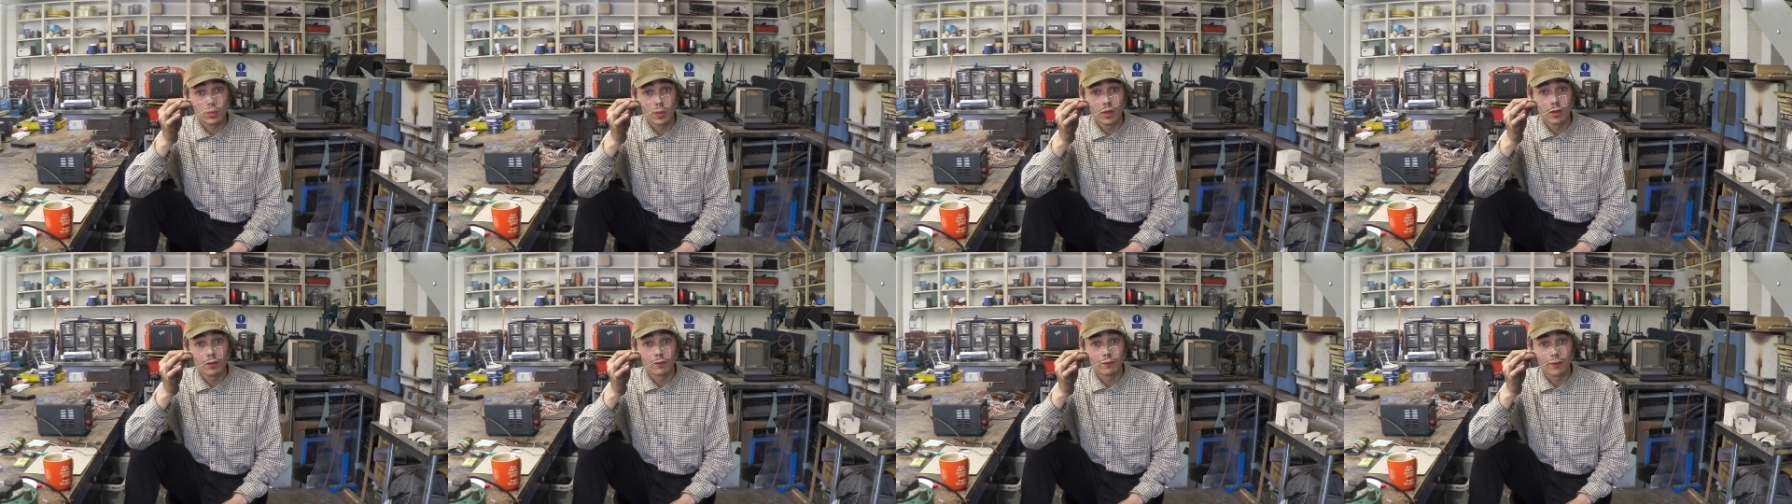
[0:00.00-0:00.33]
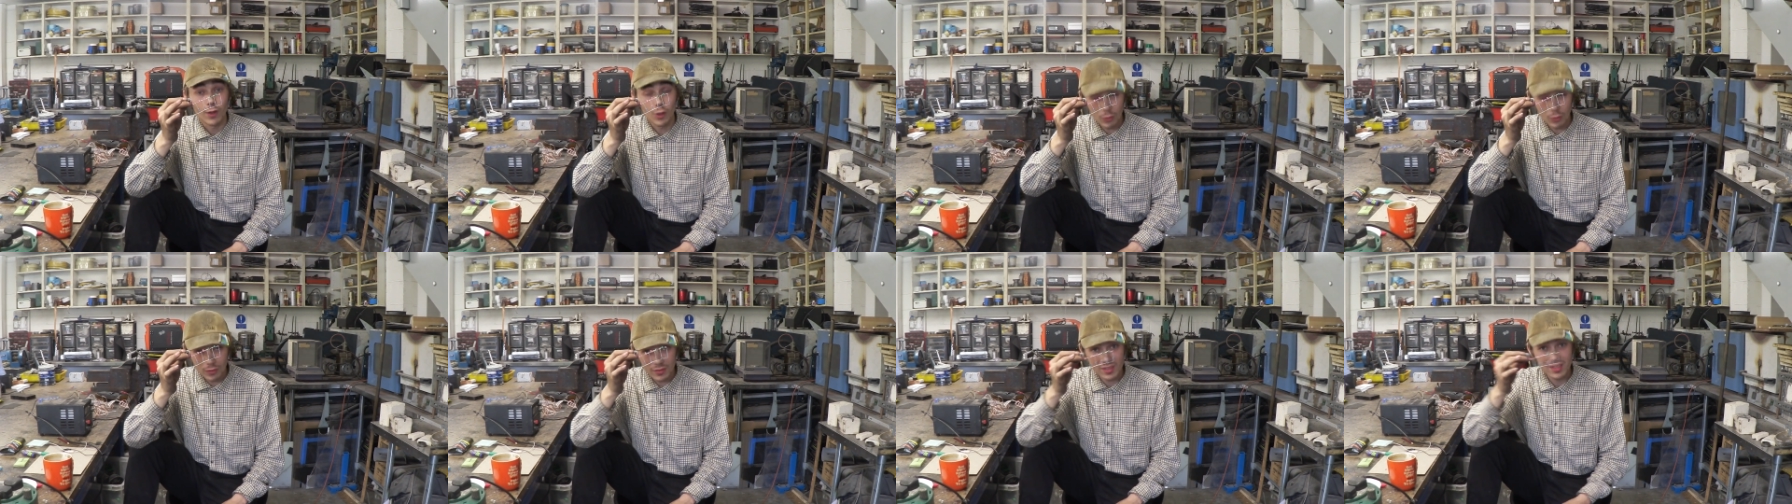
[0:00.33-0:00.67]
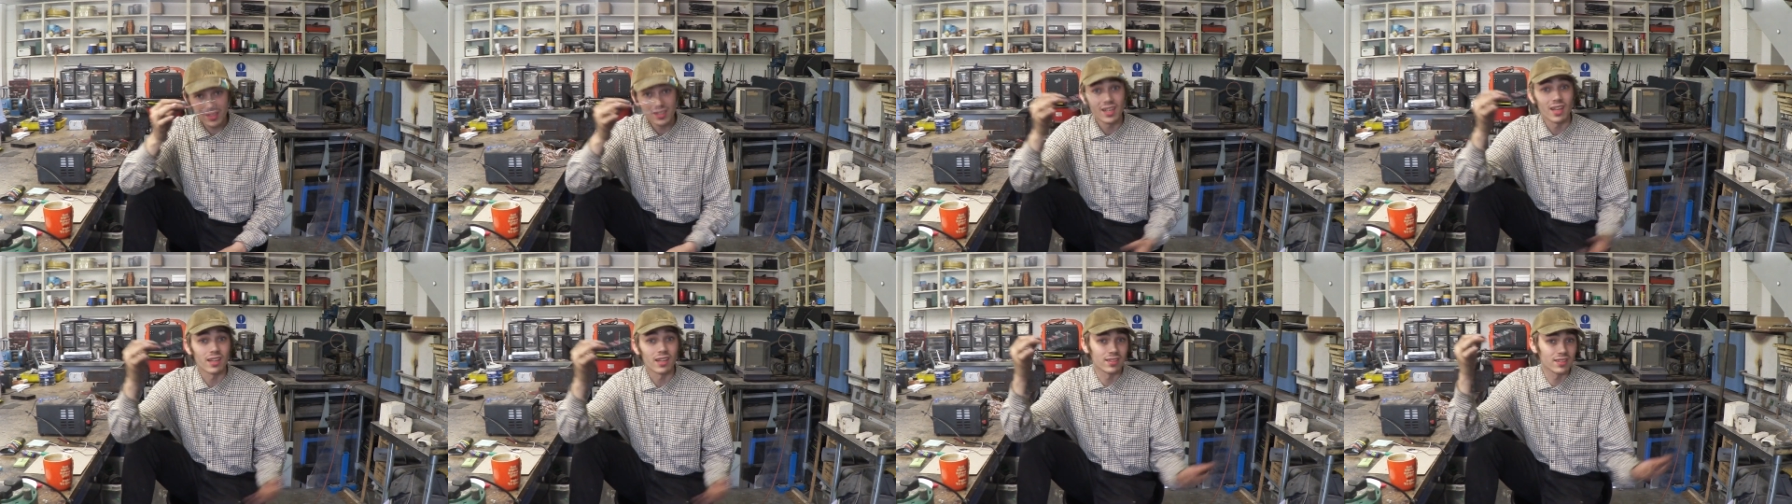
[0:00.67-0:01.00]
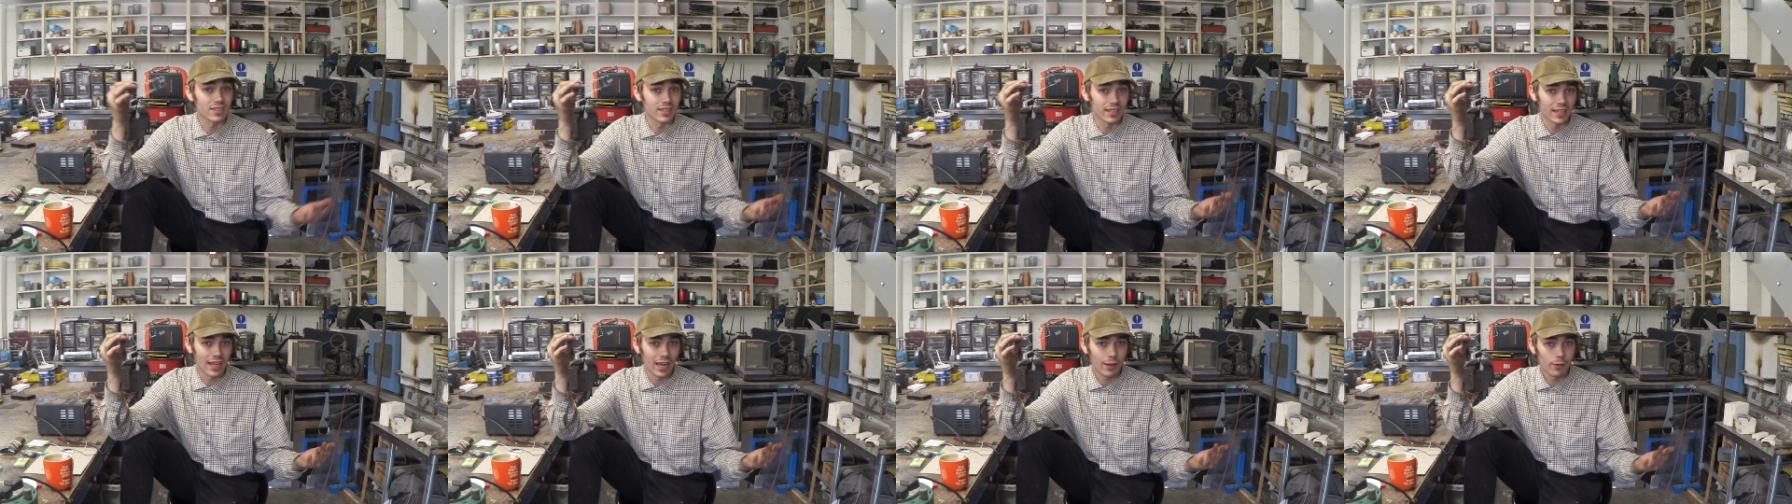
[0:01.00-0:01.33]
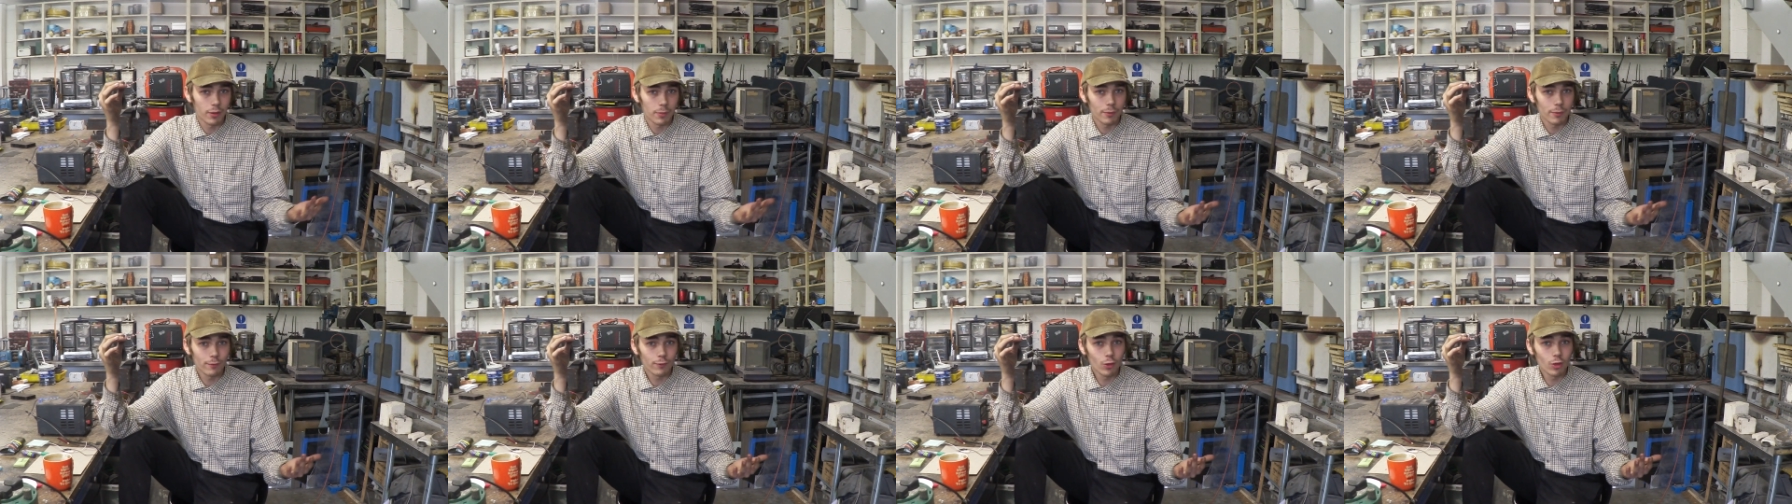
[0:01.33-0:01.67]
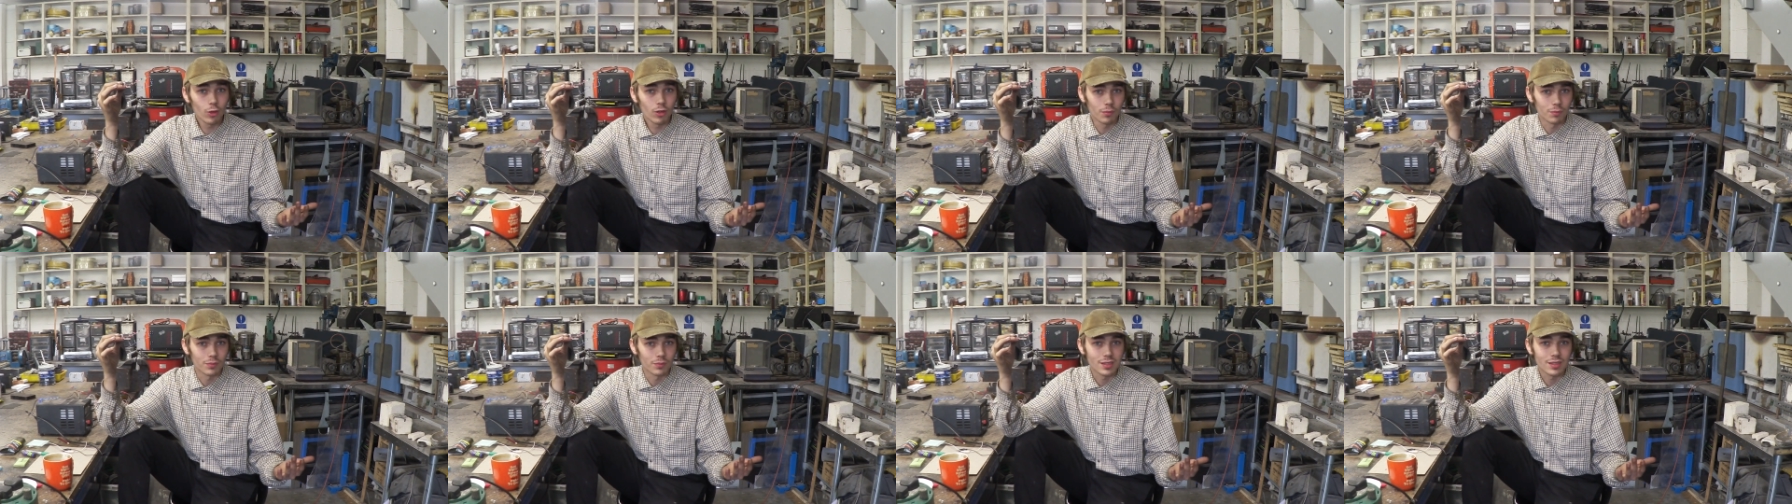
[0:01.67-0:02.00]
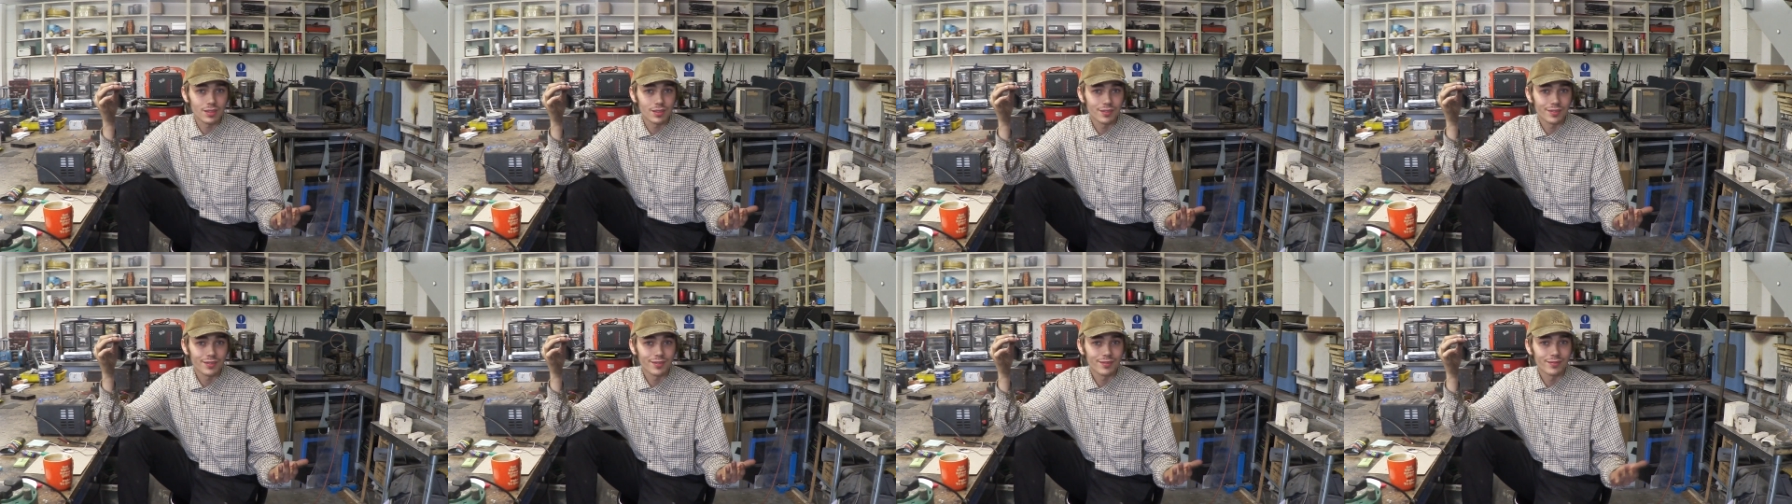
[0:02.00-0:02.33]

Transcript: 12 volts and see how it performs.